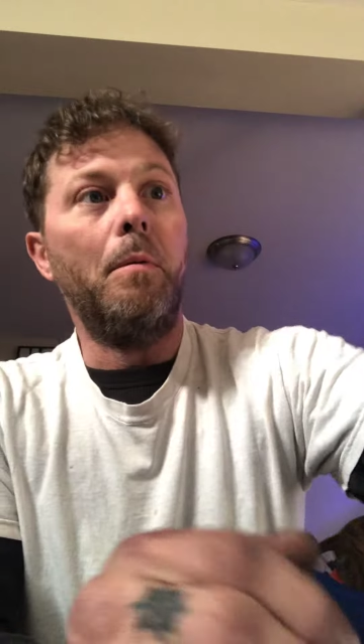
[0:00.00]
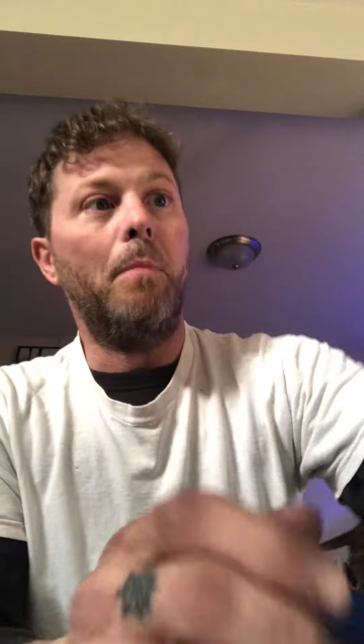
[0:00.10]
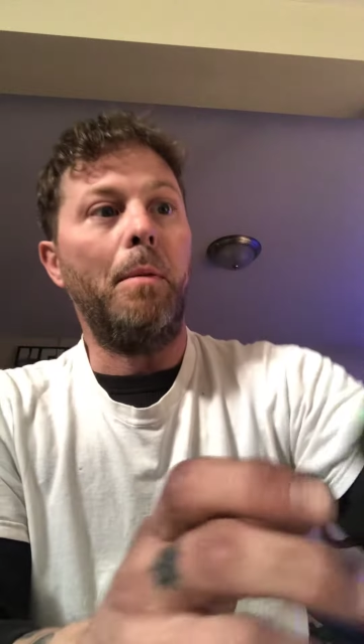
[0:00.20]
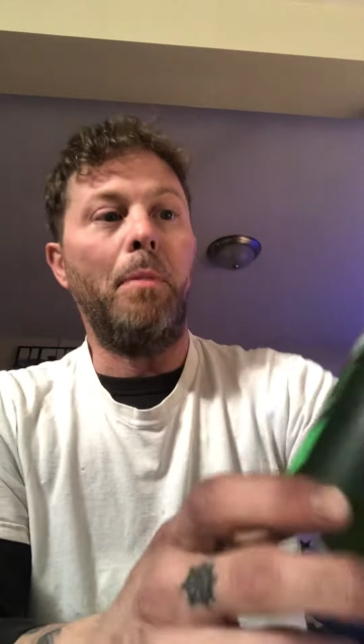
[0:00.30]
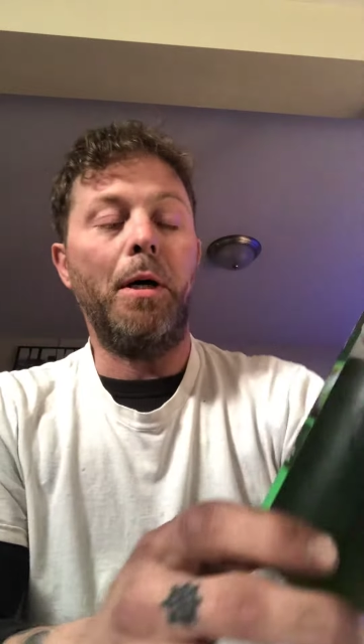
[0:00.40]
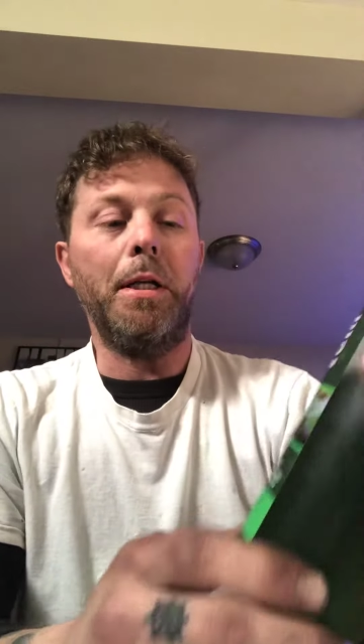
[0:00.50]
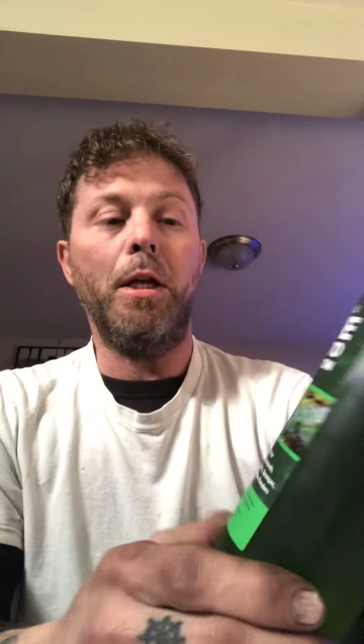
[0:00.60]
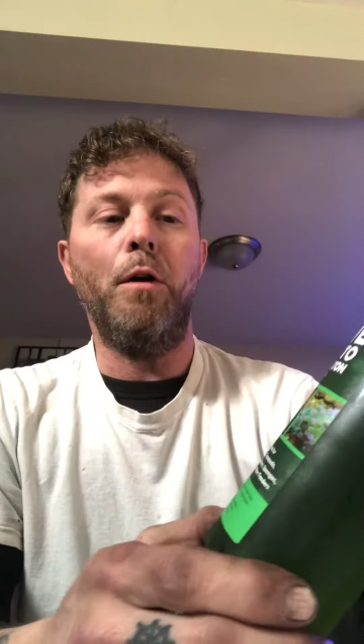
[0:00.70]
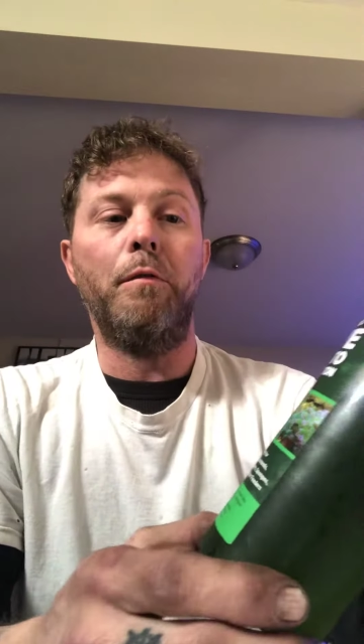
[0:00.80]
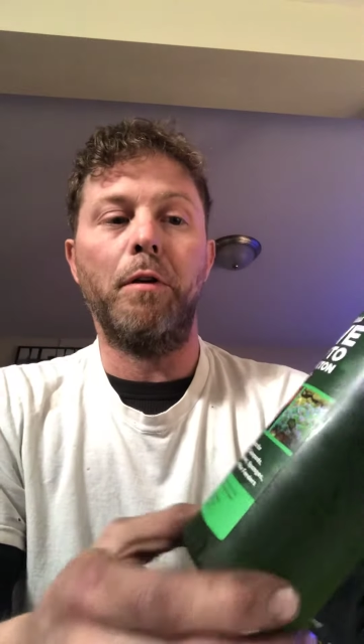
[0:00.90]
my buddy
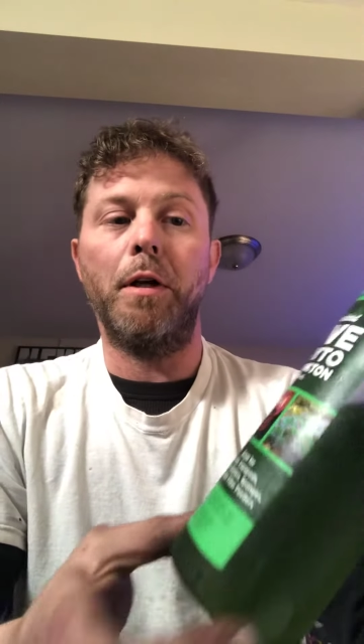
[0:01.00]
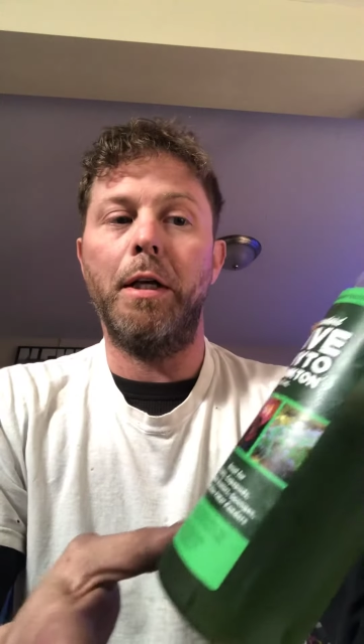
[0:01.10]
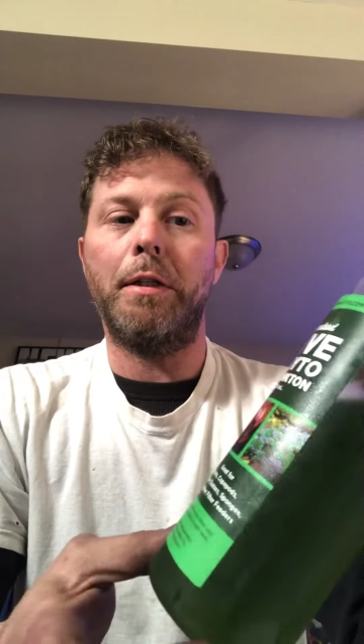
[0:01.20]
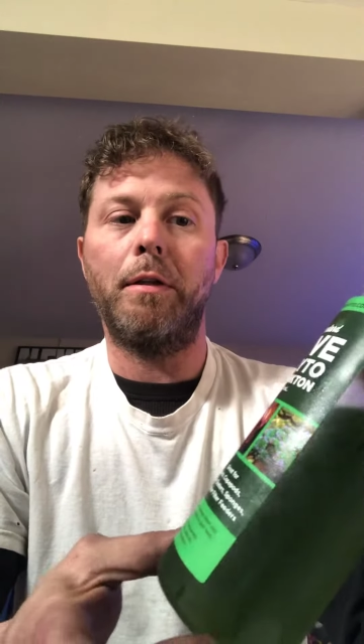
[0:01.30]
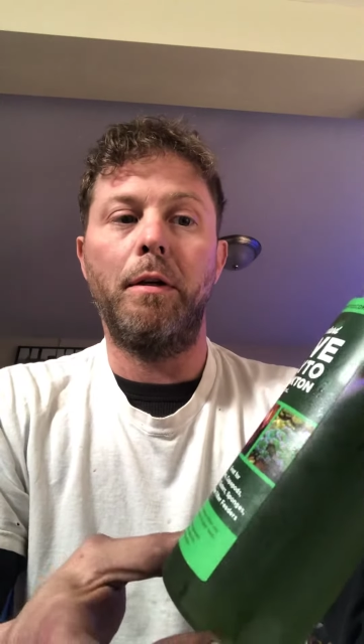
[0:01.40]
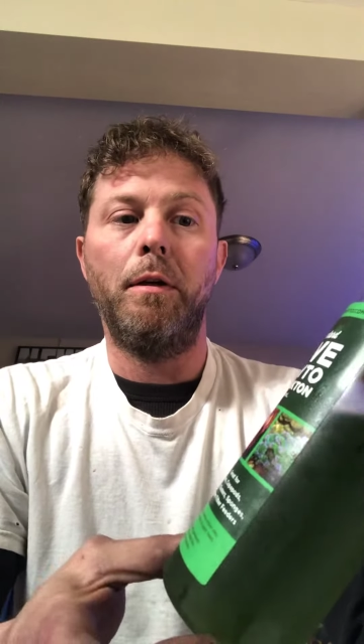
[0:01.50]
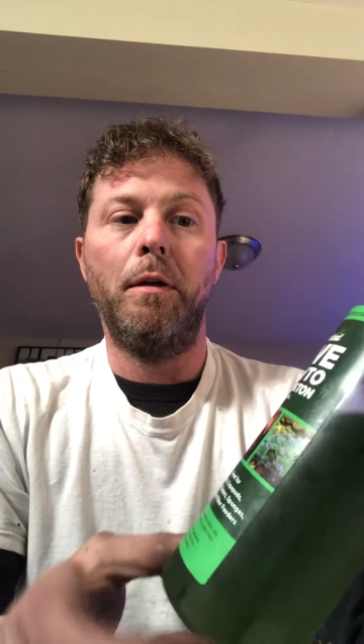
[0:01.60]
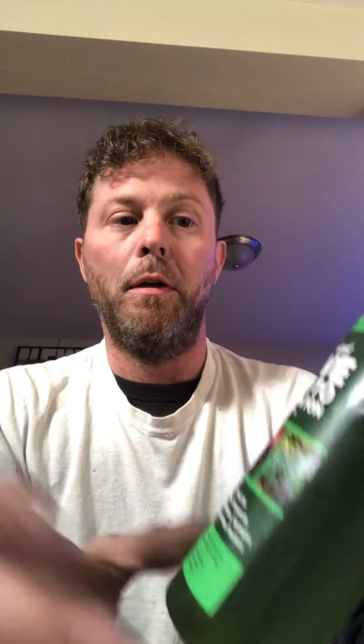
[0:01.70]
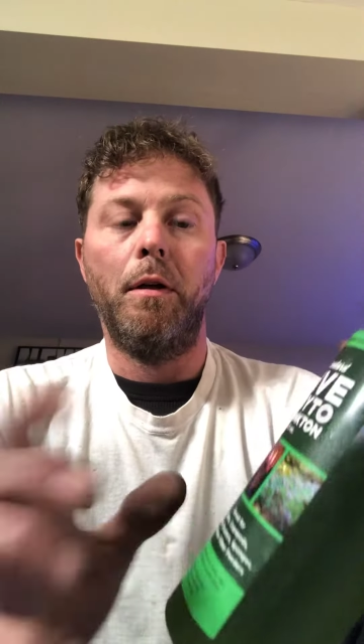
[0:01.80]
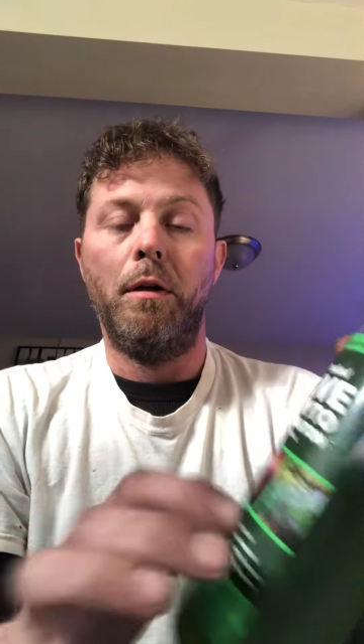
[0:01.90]
over at
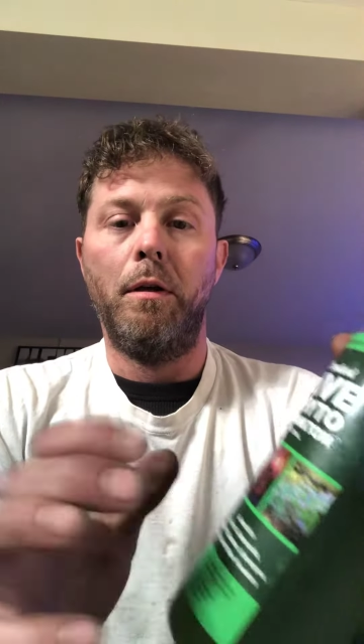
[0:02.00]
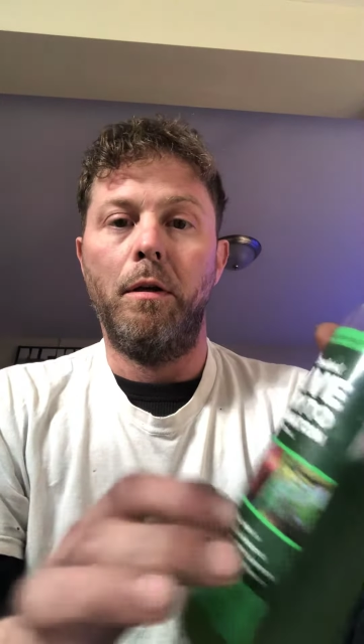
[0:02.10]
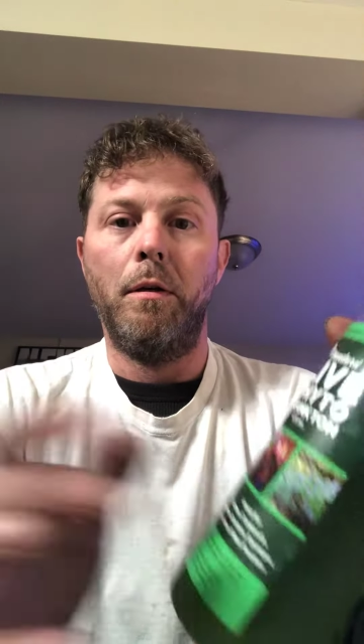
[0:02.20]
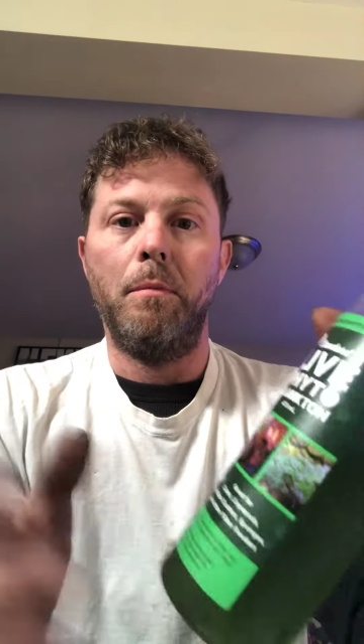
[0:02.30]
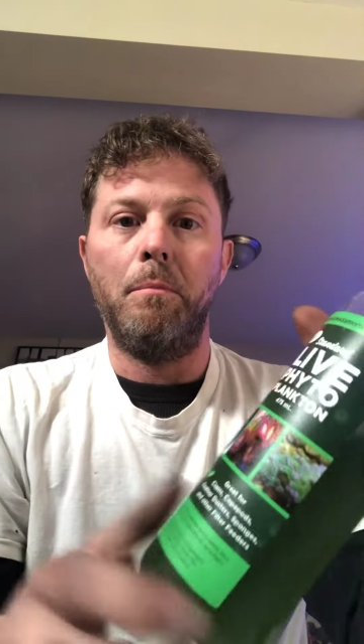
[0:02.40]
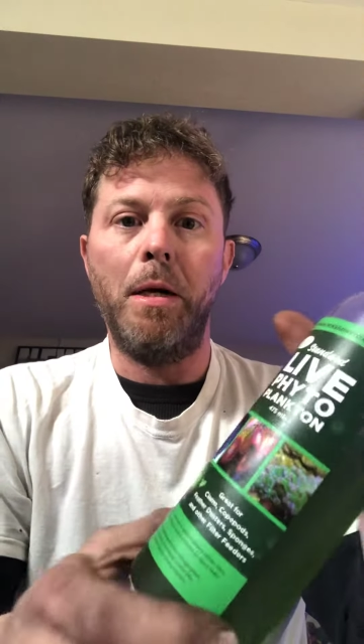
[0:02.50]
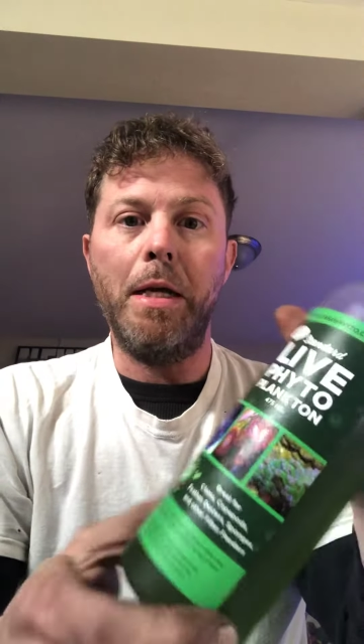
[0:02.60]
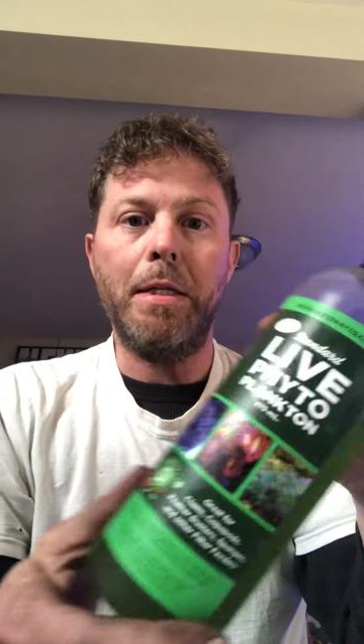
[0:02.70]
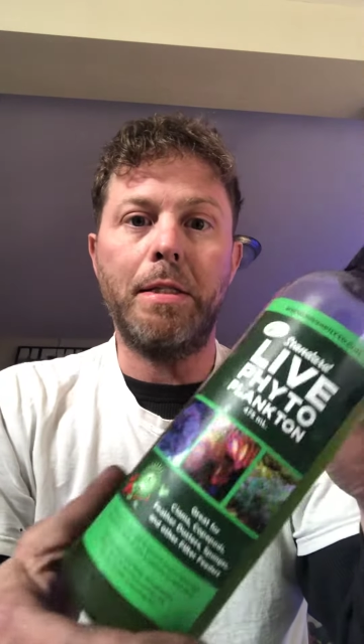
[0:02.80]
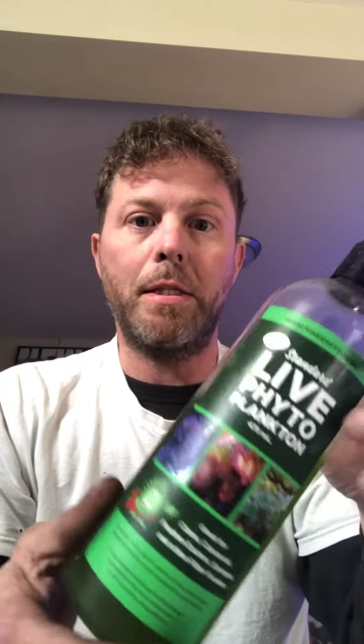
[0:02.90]

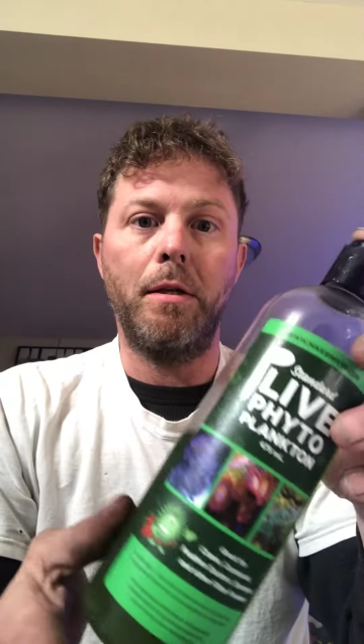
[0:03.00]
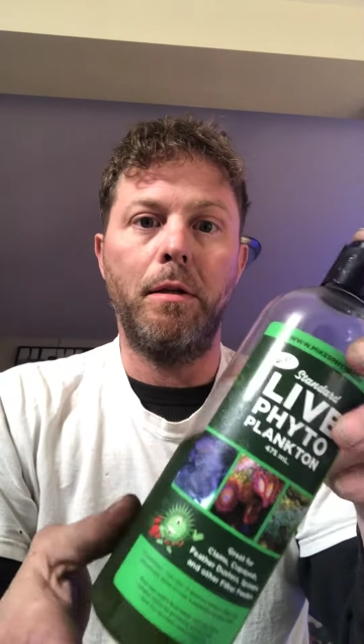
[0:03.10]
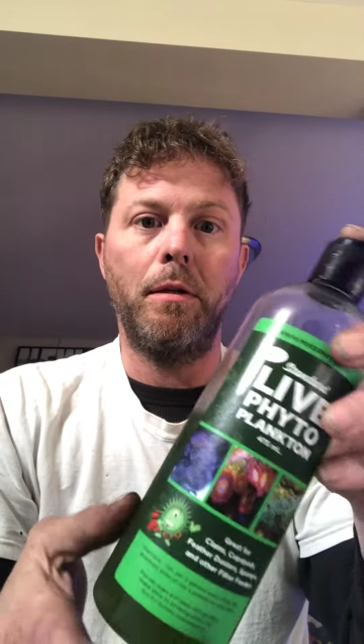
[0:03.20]
Mike's